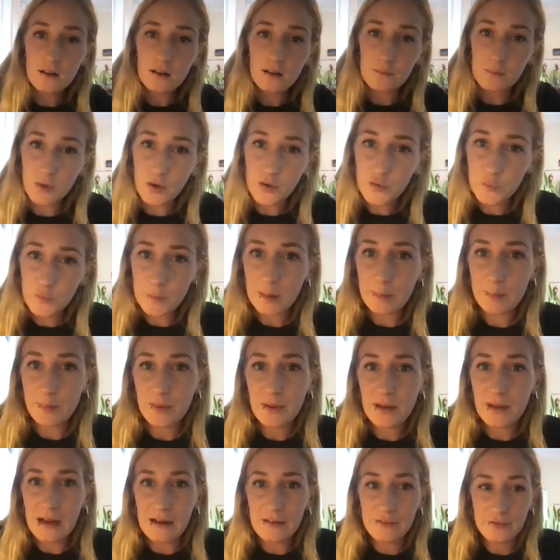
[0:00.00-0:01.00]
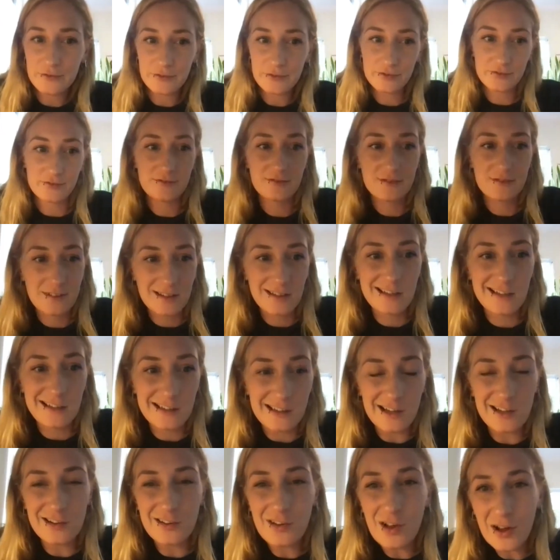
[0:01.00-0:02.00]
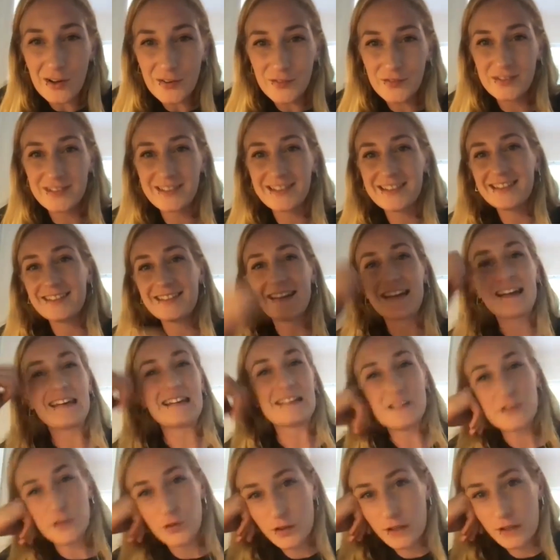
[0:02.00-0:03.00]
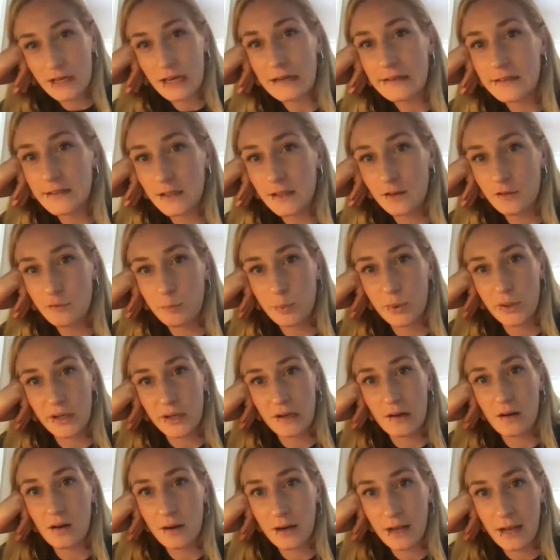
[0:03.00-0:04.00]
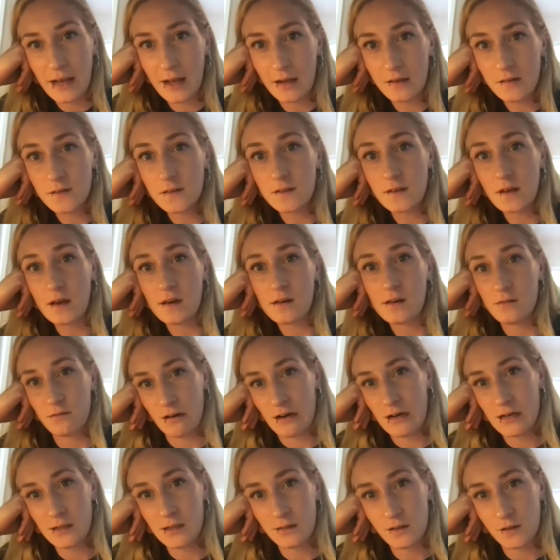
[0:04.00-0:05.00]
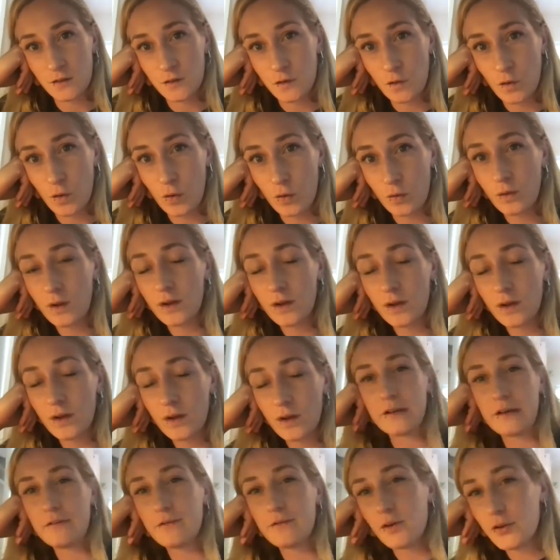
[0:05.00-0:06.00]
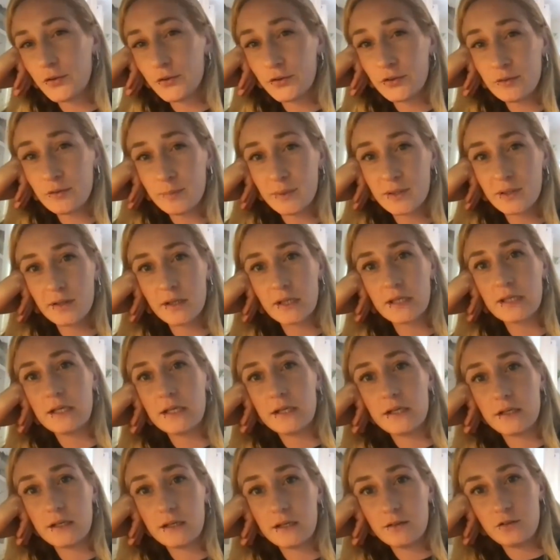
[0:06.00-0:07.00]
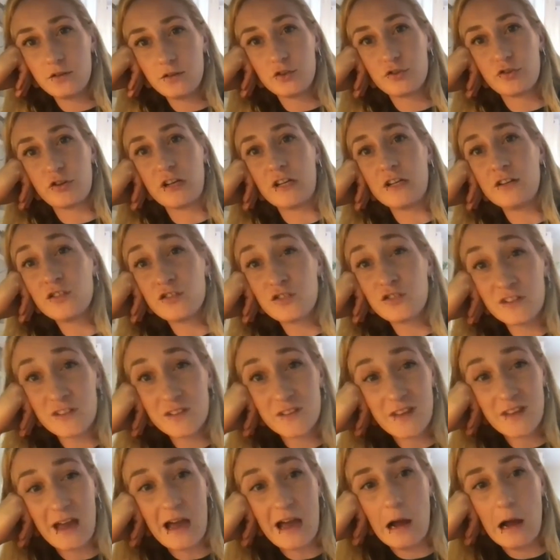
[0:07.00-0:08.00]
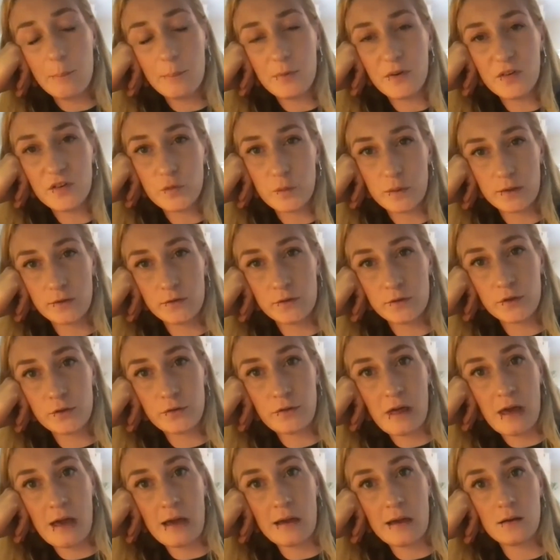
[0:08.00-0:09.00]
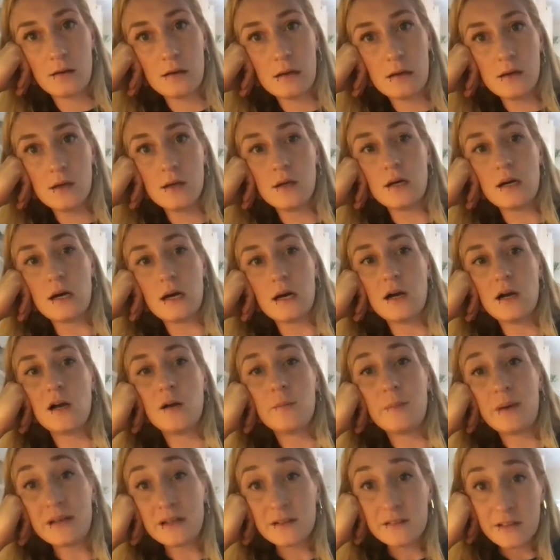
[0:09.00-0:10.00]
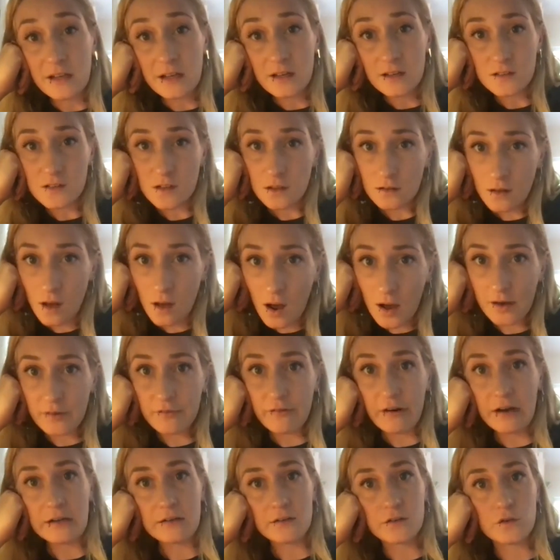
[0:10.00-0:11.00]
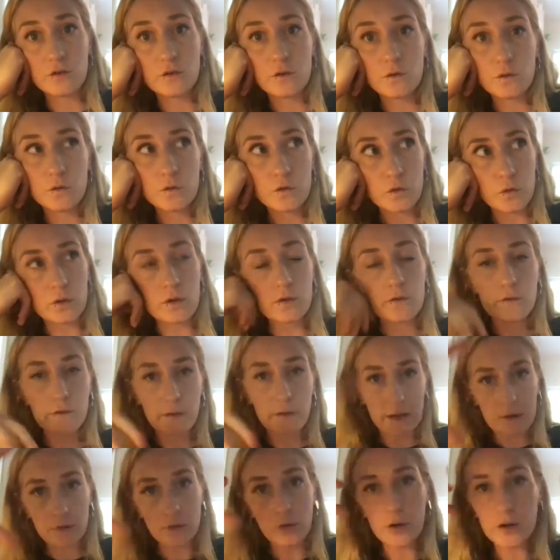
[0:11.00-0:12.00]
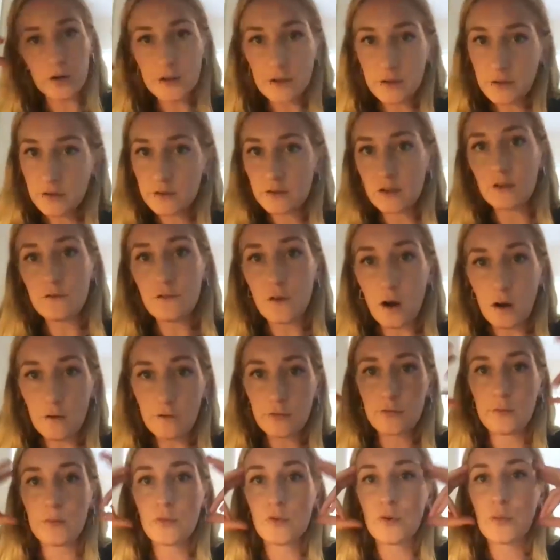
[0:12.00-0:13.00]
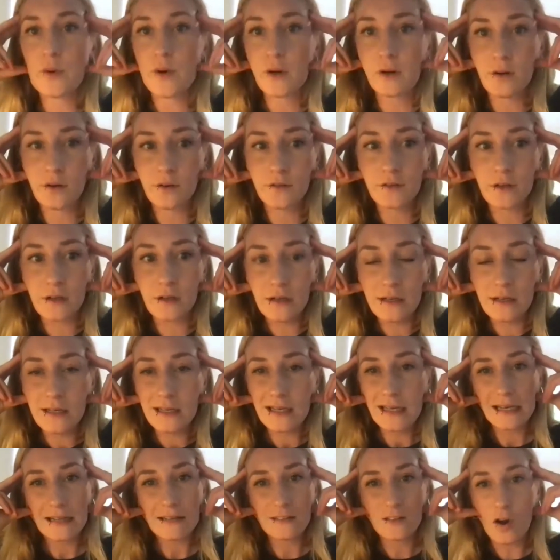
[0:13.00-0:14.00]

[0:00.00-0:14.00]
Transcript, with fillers: most people have a lot of distaste for the idea of putting on a headset, right? There's a whole lot of like vulnerability and strangeness that happens when you do that. And it takes a lot, right, to sort of like cordon yourself off from the world. It's